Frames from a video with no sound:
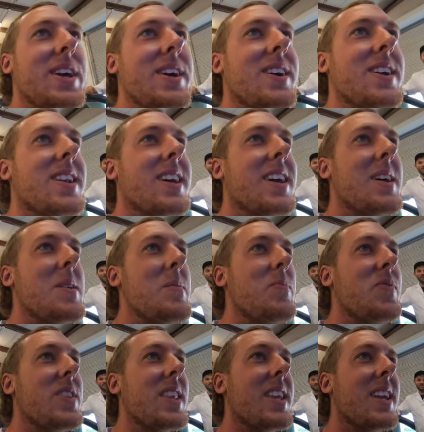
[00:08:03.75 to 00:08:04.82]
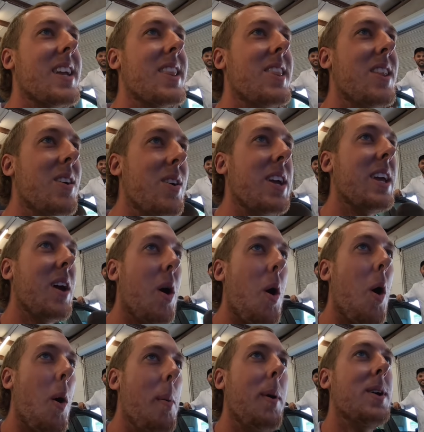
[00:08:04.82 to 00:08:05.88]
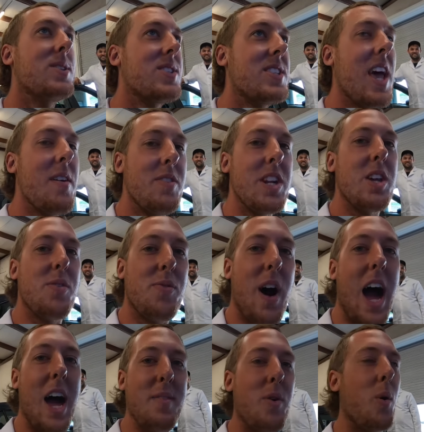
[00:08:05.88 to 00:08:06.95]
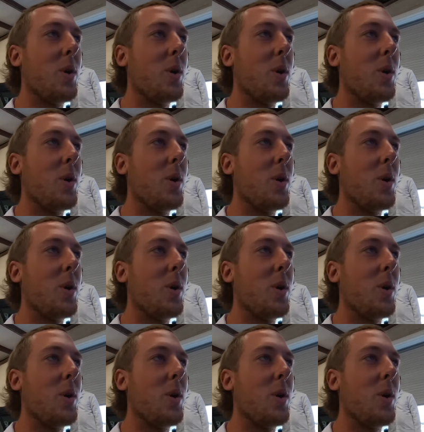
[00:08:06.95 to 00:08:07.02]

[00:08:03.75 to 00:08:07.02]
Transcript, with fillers: dude. Almost. Literally almost 75